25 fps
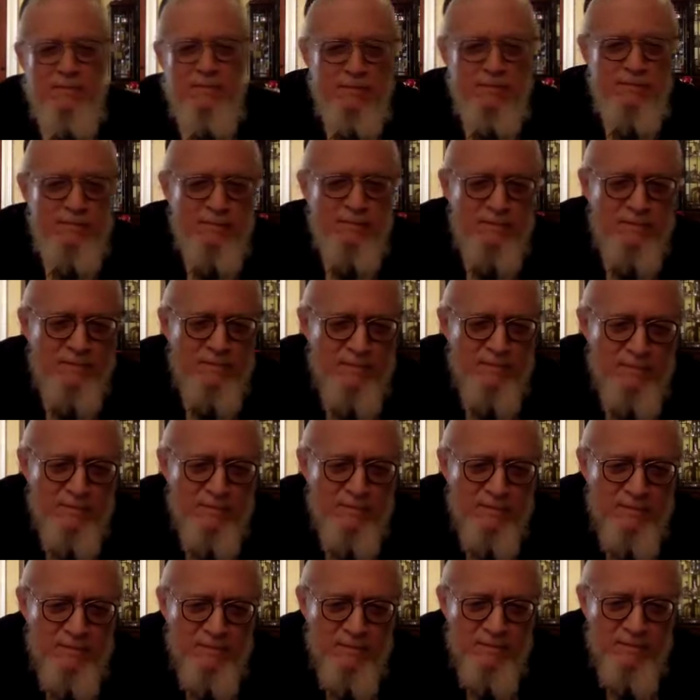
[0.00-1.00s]

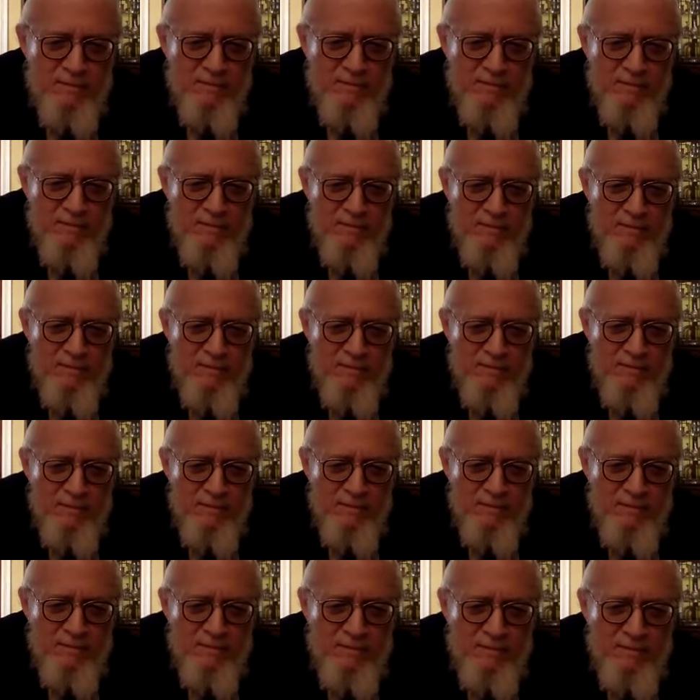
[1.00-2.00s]

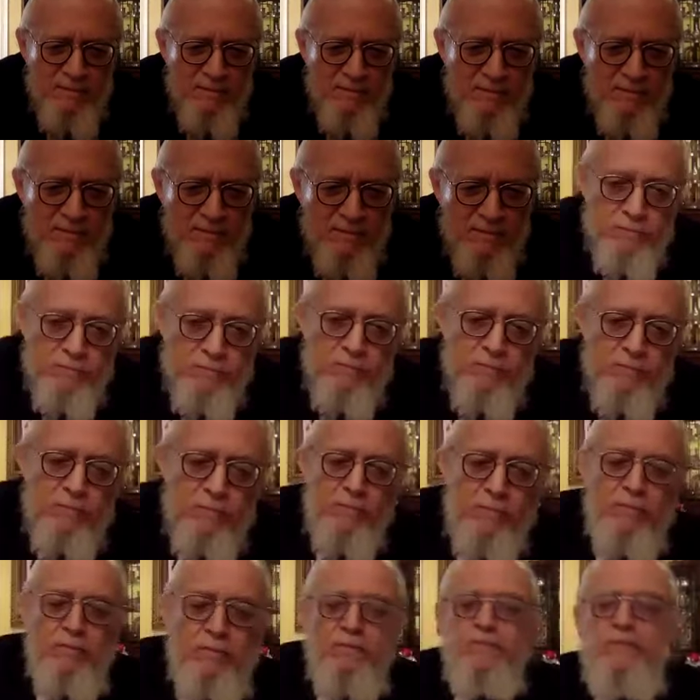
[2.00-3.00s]

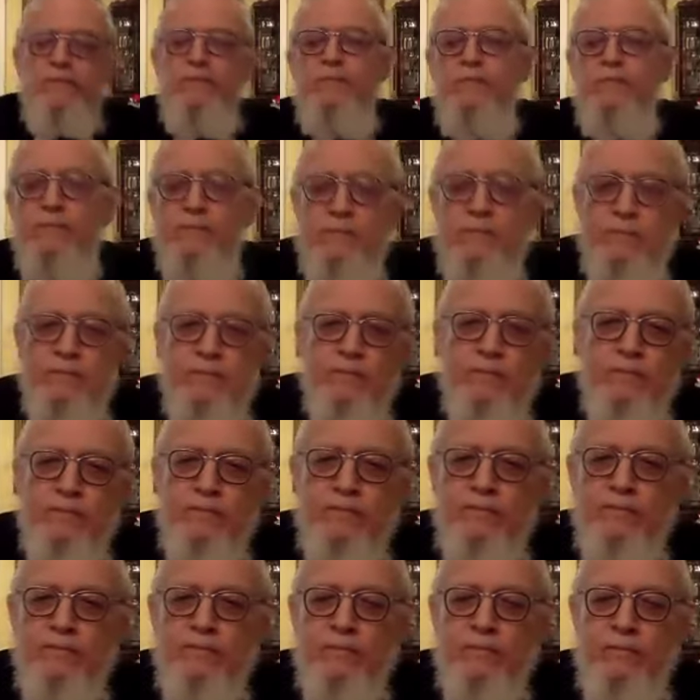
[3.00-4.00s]

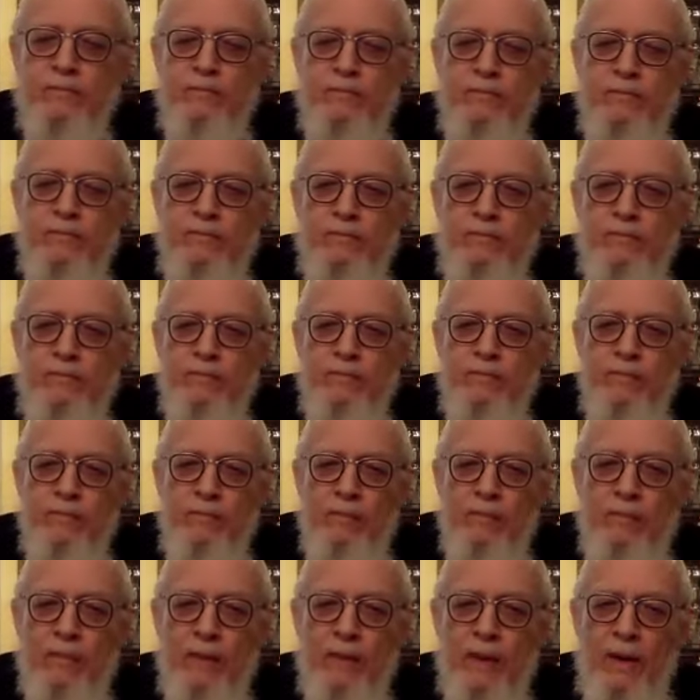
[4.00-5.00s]

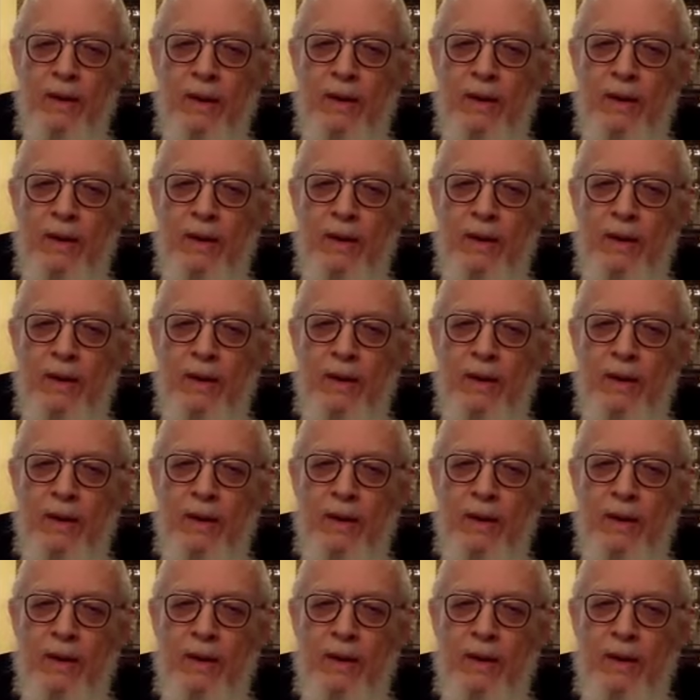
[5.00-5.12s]
(no one is talking)